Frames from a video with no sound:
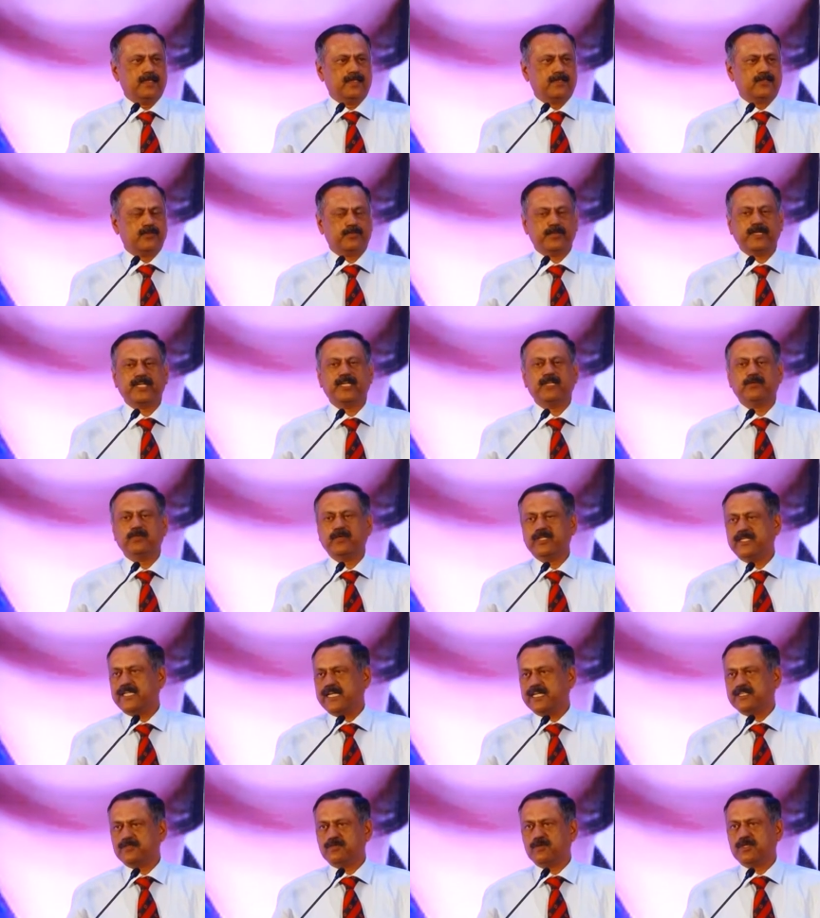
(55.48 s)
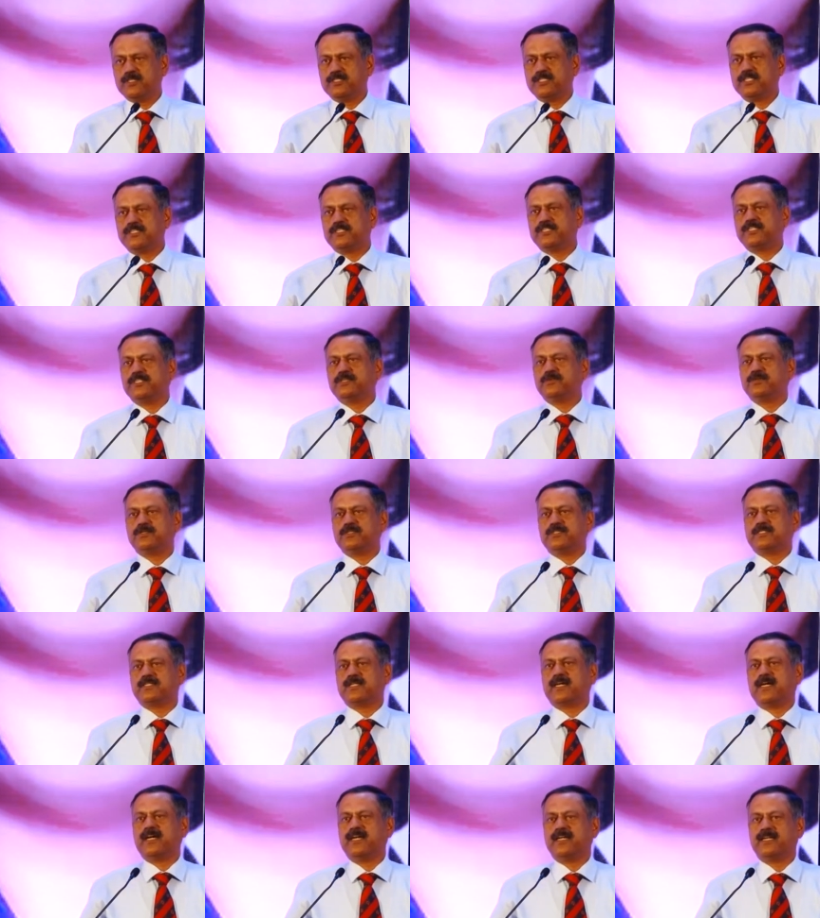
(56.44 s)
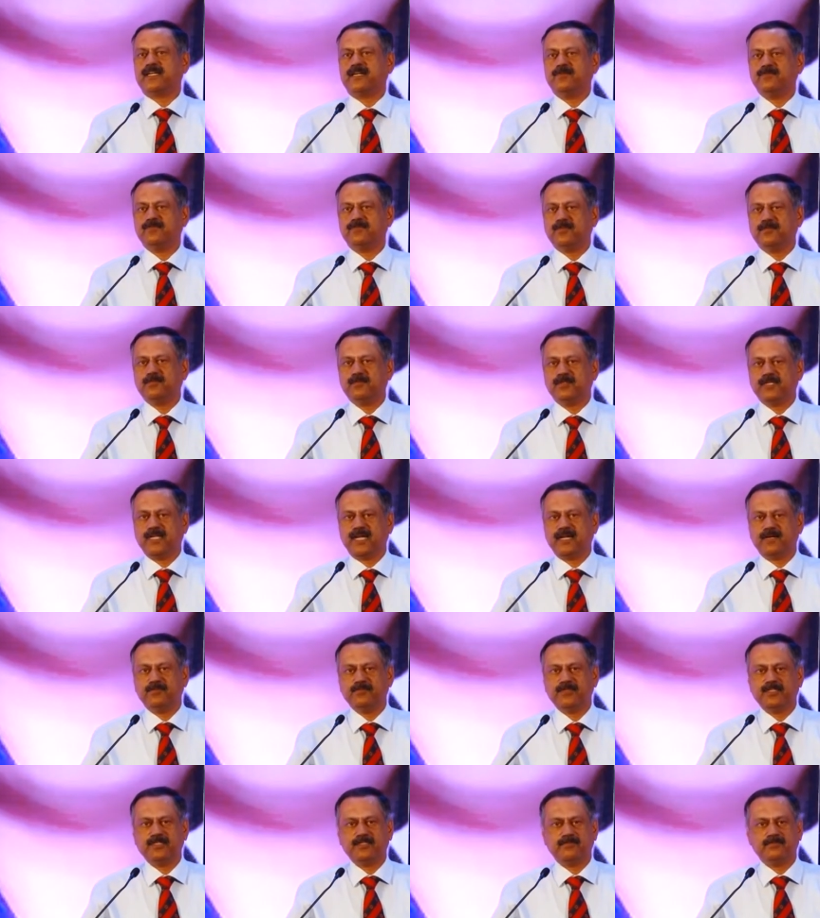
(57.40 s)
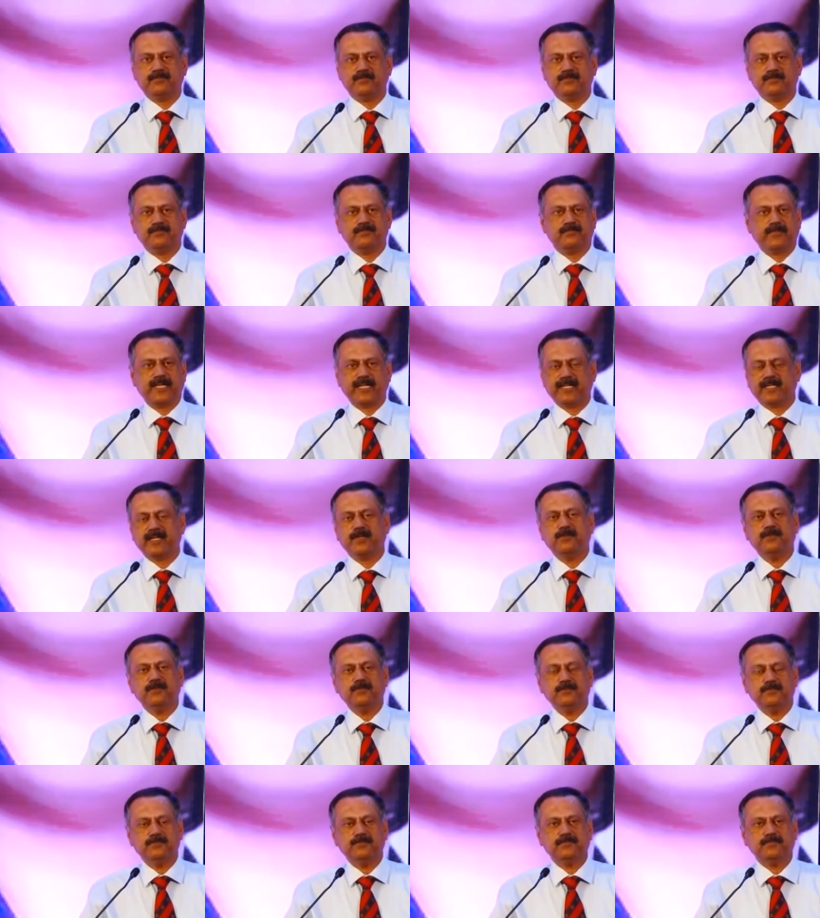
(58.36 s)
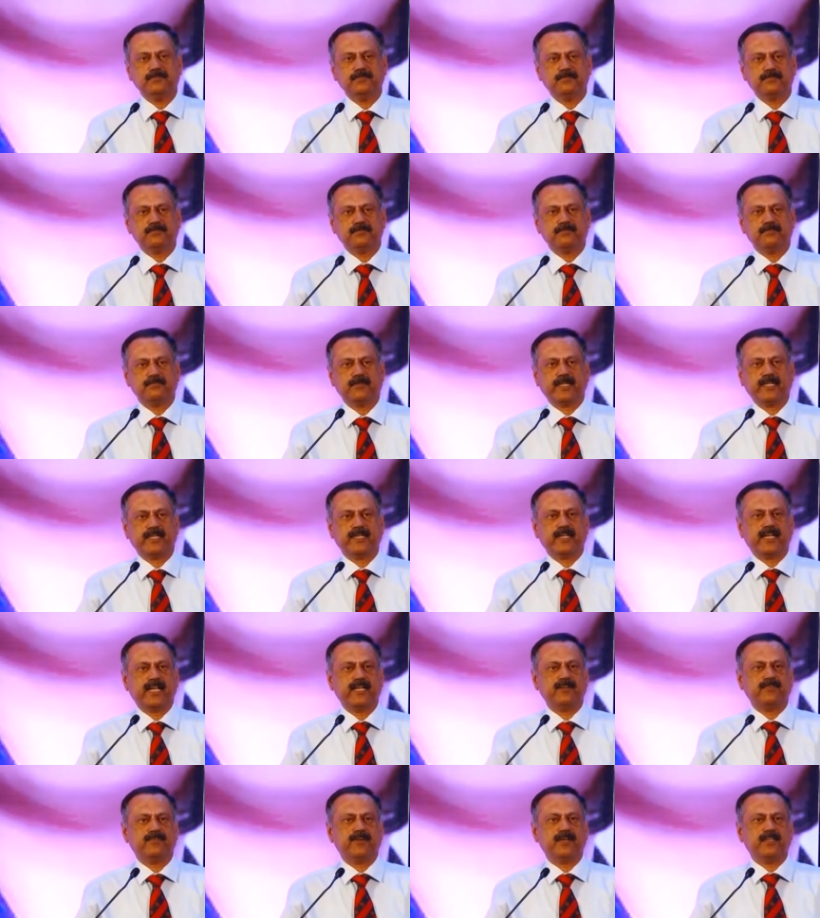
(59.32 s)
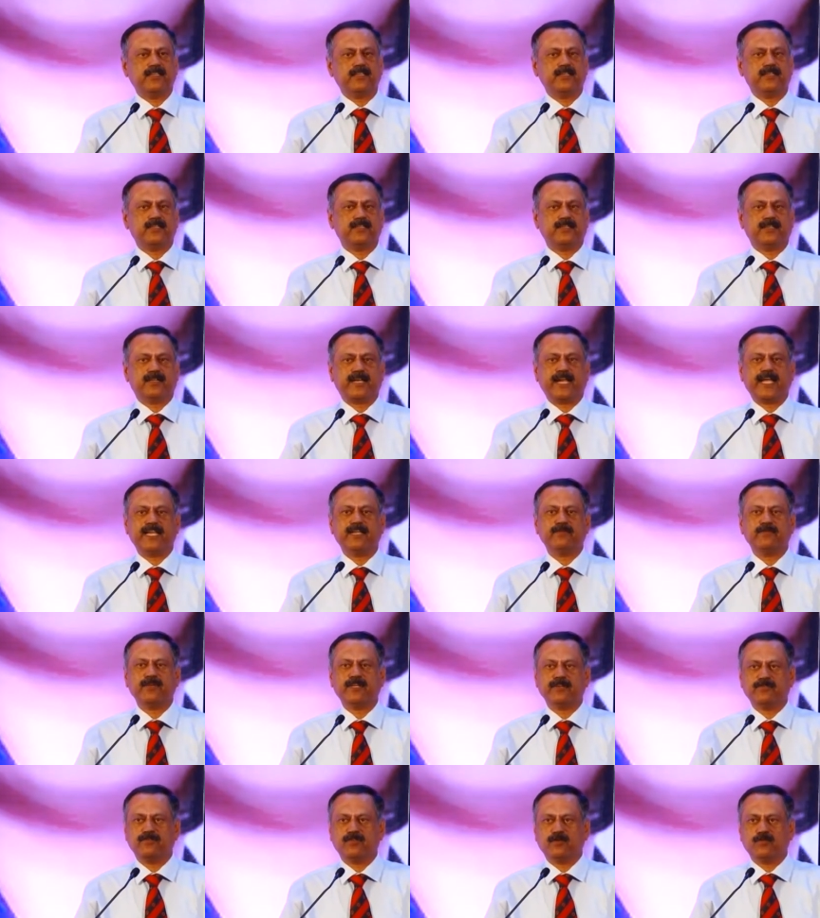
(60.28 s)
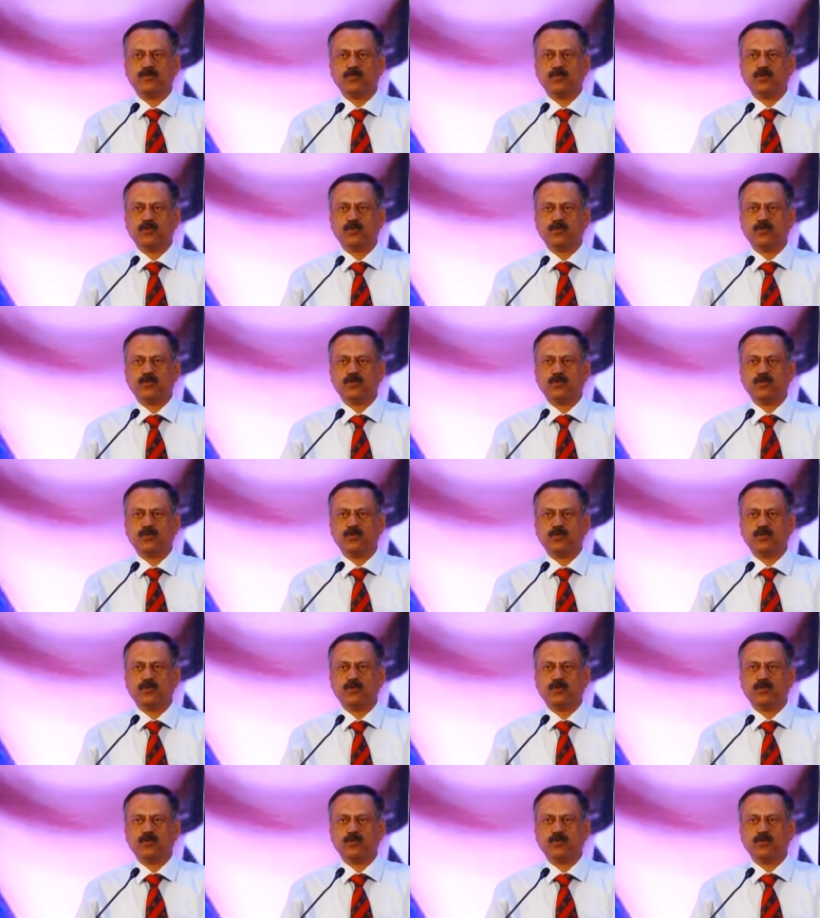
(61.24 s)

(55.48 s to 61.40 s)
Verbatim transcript: To begin with, as was introduced, I come from an army background. My grandfather ran away from